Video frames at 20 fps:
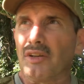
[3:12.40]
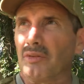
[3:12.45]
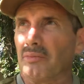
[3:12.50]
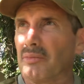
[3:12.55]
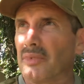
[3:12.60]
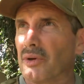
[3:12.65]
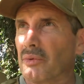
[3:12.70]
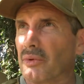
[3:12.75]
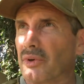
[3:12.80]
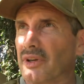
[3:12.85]

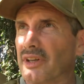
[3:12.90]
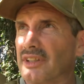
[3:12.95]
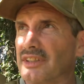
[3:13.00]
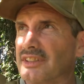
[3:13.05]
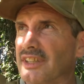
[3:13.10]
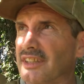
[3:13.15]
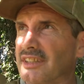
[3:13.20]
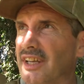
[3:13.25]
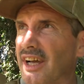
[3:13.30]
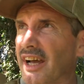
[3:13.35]
But we're going to
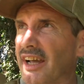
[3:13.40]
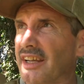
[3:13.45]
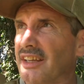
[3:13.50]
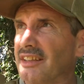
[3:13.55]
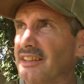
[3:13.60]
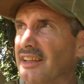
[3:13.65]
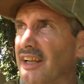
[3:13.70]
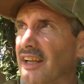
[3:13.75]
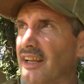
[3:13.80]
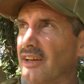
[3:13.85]
sit tight,
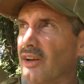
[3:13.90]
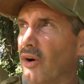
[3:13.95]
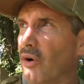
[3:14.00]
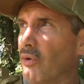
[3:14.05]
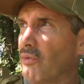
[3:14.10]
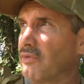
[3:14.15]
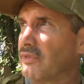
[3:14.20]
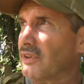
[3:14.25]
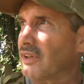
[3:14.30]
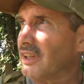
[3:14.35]
and
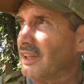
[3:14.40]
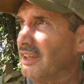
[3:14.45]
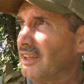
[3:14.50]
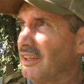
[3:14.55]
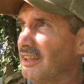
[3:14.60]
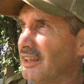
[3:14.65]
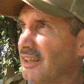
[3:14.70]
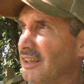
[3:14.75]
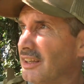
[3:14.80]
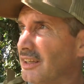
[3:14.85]
hopefully
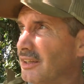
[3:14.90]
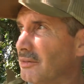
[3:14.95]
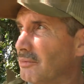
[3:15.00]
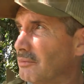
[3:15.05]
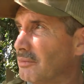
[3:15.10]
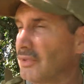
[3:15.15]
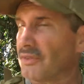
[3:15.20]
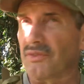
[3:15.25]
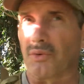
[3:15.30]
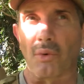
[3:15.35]

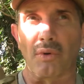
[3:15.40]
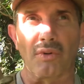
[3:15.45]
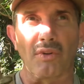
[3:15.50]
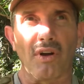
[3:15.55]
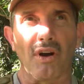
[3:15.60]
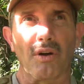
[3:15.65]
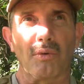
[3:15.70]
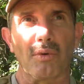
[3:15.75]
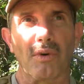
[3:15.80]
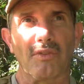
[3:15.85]
before
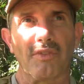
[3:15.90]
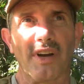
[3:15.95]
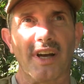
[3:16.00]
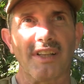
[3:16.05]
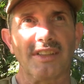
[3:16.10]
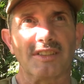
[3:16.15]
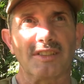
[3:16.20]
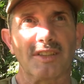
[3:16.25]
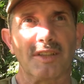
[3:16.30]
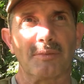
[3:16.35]
long we'll
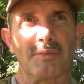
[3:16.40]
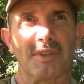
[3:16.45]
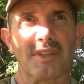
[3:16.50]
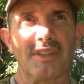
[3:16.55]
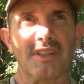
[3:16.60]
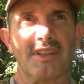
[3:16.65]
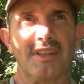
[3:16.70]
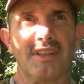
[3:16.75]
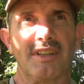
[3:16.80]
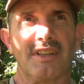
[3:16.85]
find something.
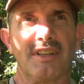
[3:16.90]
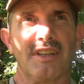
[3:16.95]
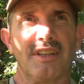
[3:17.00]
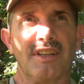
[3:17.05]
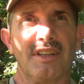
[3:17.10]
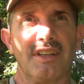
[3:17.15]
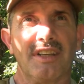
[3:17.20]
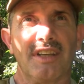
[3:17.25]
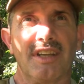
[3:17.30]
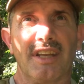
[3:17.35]

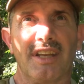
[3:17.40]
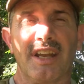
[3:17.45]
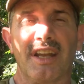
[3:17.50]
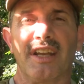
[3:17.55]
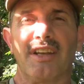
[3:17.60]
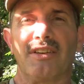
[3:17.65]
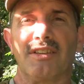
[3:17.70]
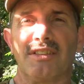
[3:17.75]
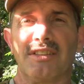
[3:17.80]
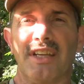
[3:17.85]
And I
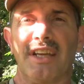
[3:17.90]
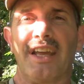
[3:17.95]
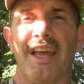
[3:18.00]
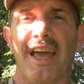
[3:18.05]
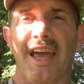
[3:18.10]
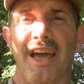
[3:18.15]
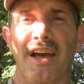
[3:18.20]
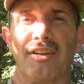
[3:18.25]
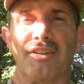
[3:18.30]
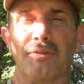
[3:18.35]
ain't going to tell you
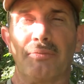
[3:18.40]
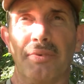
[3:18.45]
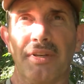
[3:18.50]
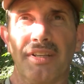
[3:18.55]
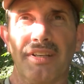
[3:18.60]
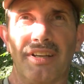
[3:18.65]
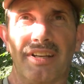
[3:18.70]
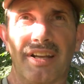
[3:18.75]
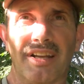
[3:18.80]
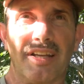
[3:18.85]
how
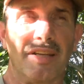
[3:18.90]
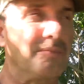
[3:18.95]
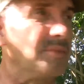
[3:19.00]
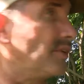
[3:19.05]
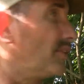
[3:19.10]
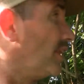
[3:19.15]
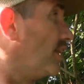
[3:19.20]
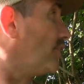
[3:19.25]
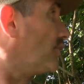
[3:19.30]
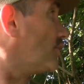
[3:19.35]
dependent I am
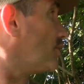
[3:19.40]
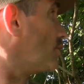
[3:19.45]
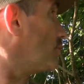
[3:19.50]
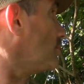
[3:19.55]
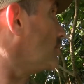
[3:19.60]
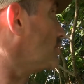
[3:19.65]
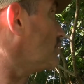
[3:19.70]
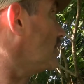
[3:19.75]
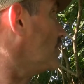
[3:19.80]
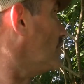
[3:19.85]
on that
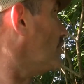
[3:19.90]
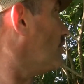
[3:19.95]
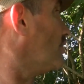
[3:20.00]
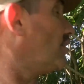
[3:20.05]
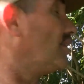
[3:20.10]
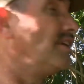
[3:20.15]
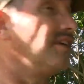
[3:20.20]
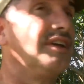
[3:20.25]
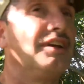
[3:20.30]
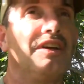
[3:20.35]
thermocell
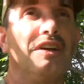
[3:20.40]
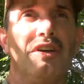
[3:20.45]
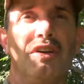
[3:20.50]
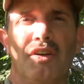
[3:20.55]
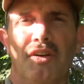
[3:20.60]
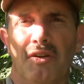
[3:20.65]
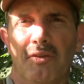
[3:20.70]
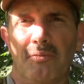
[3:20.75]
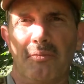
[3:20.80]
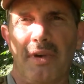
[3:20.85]

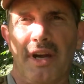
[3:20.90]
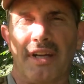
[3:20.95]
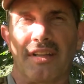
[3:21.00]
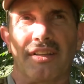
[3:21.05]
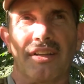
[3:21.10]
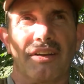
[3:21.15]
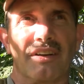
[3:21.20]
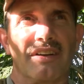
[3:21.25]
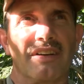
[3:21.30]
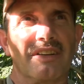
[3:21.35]
back
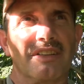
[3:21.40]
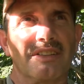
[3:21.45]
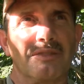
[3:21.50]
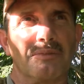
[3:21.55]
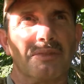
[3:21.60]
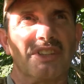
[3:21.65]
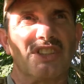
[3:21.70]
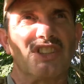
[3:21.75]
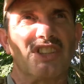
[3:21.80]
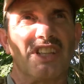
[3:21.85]
there.
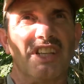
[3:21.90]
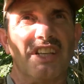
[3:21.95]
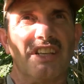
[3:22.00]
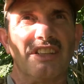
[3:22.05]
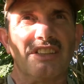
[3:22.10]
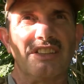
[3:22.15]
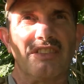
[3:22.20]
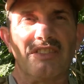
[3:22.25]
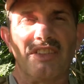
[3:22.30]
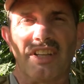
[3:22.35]

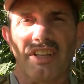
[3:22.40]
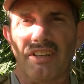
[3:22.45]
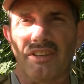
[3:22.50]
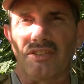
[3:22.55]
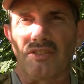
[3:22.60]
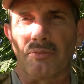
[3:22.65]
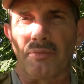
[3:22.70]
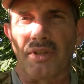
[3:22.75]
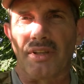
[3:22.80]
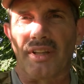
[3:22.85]
Mosquitoes and everything else
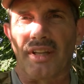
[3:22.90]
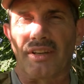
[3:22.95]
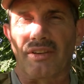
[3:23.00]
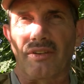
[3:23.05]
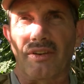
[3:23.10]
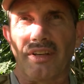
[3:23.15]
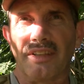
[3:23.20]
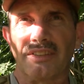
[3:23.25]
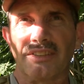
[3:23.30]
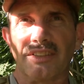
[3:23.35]
have been like
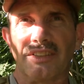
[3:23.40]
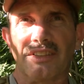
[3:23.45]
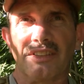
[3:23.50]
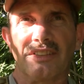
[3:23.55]
crazy.